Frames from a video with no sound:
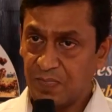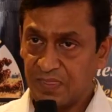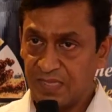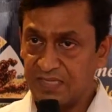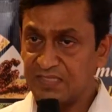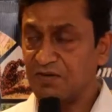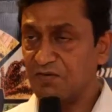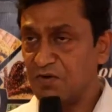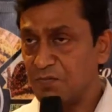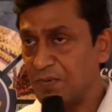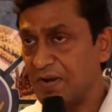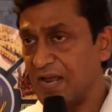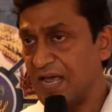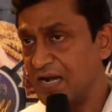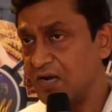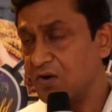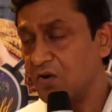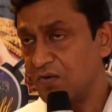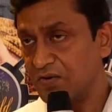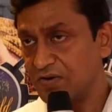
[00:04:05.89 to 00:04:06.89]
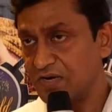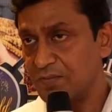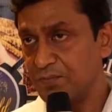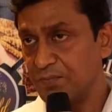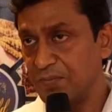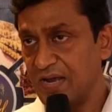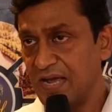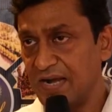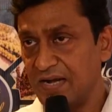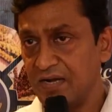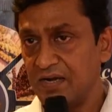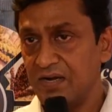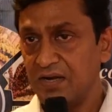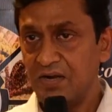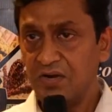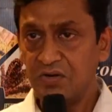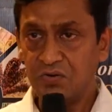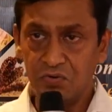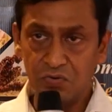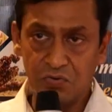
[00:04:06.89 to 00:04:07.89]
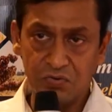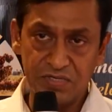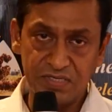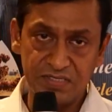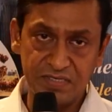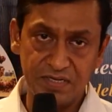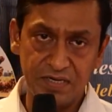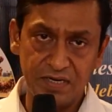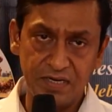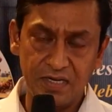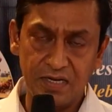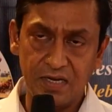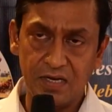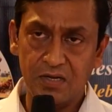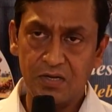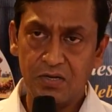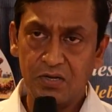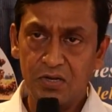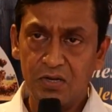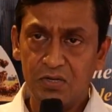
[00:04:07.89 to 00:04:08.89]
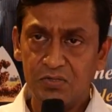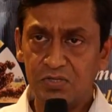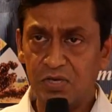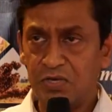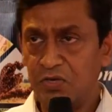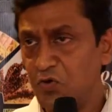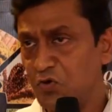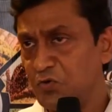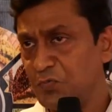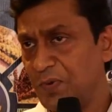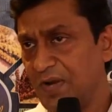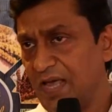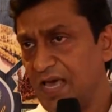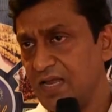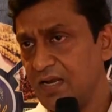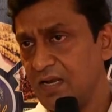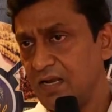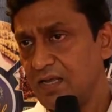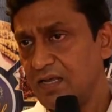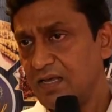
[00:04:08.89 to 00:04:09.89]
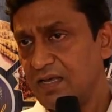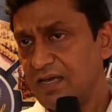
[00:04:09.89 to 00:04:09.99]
This is our plan, long term plan to do this in India. It's a huge plan.